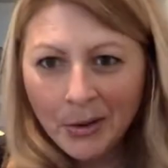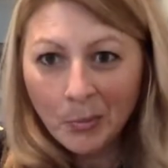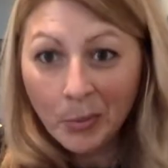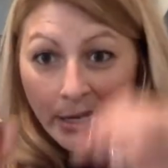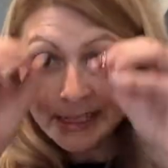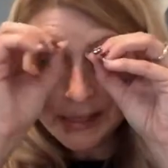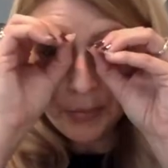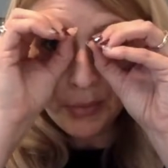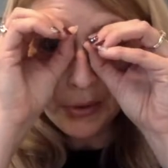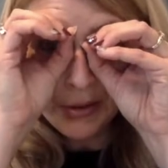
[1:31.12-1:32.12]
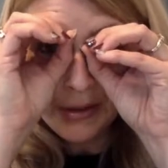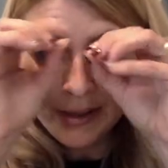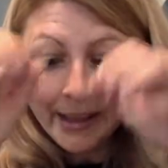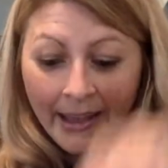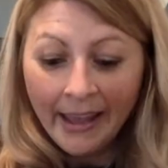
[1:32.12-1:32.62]
Pretty simple.
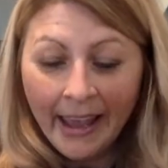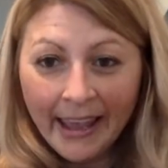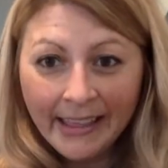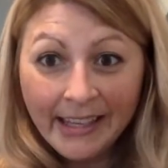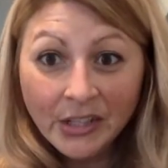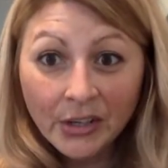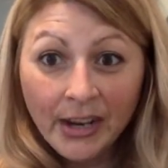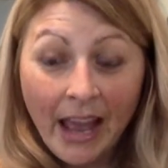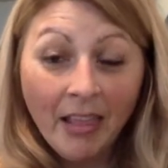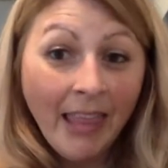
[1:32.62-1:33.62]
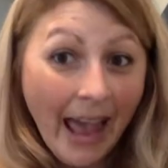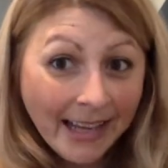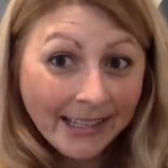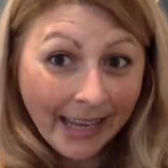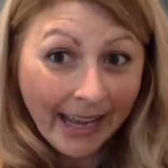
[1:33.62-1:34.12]
And these are
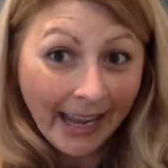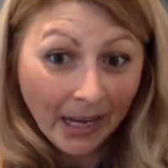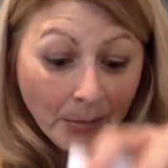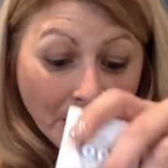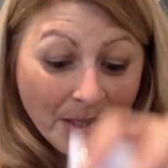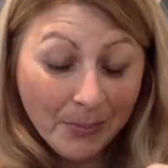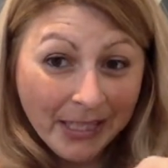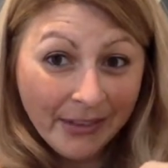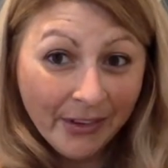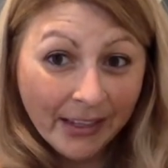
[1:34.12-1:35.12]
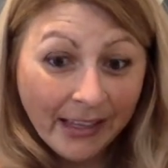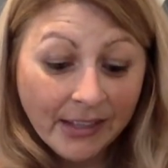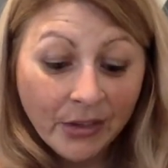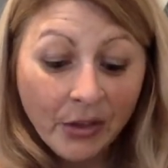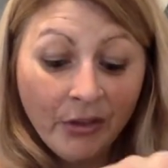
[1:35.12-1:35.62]
Alaska animals specifically,
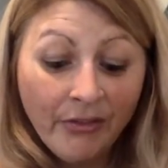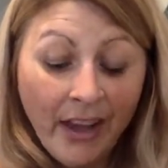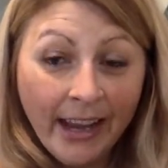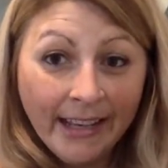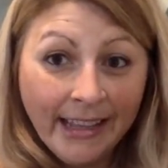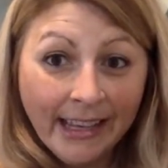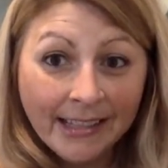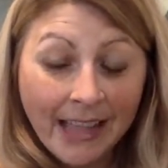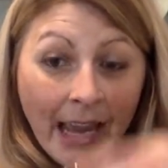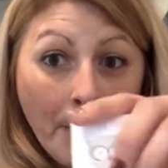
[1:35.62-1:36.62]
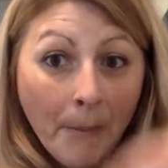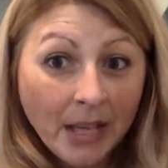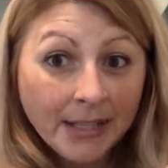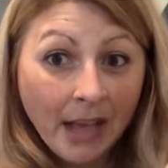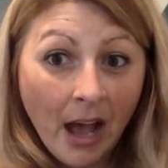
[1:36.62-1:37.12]
so you'll find things like
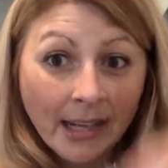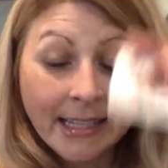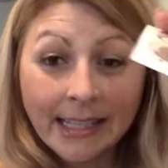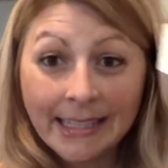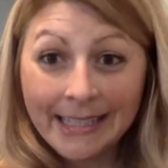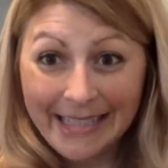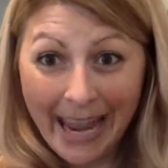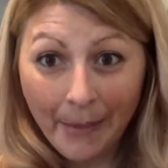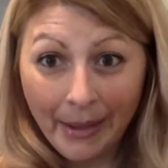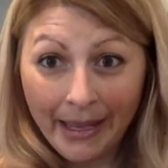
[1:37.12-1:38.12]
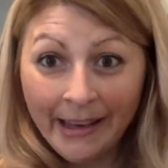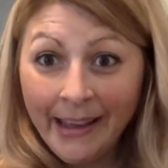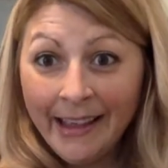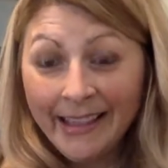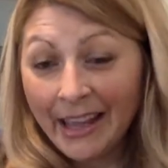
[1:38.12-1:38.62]
muskox and salmon
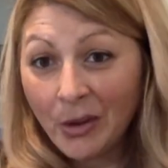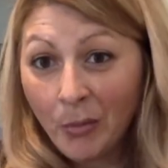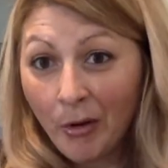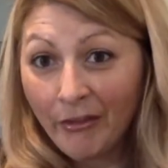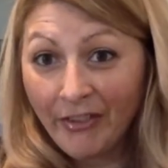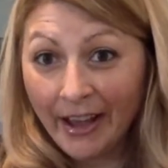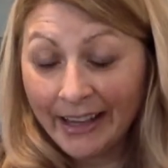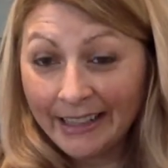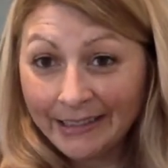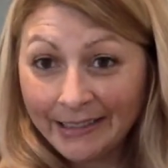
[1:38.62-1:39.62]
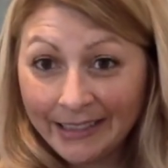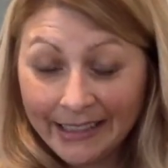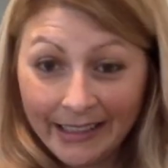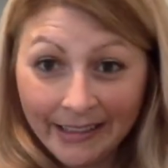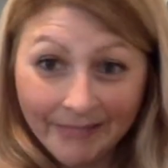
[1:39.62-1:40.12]
that you won't find
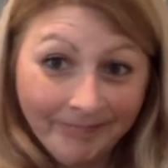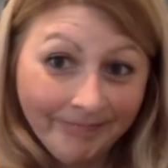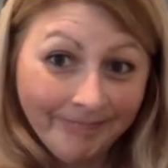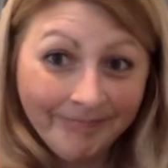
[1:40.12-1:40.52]
in